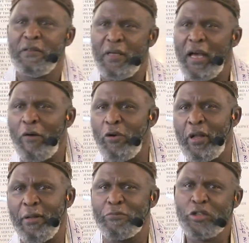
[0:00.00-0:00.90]
I
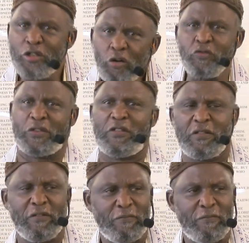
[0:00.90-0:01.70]
wanted them suits